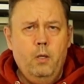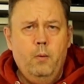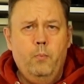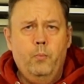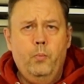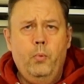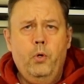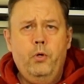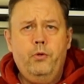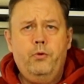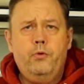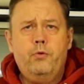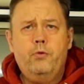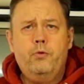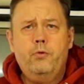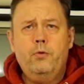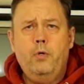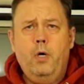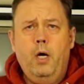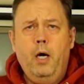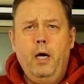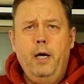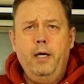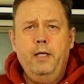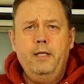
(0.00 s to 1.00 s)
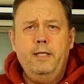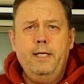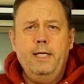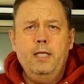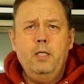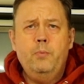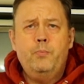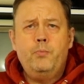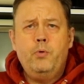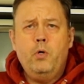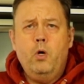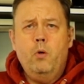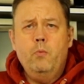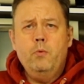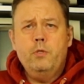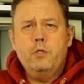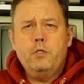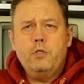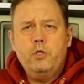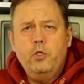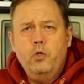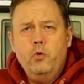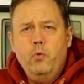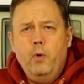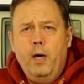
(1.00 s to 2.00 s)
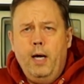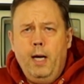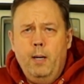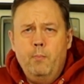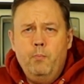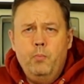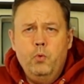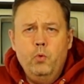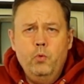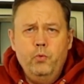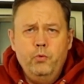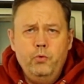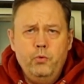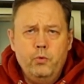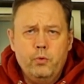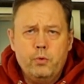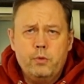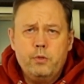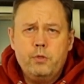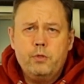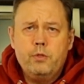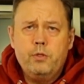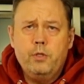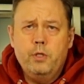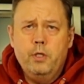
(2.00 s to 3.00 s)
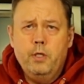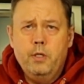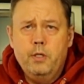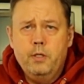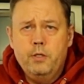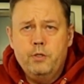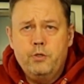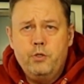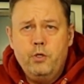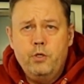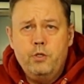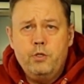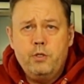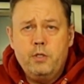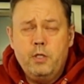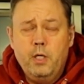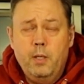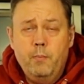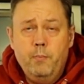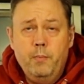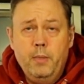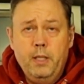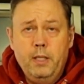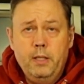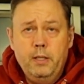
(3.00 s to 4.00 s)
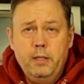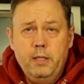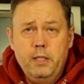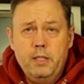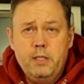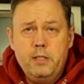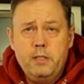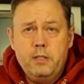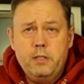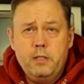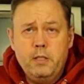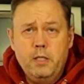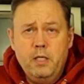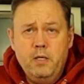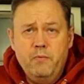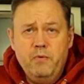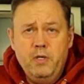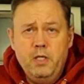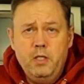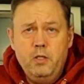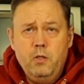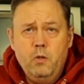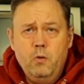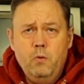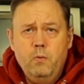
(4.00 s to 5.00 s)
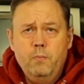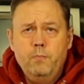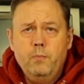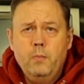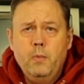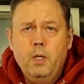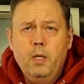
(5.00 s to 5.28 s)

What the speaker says: But I did promise you a bonus system in this video,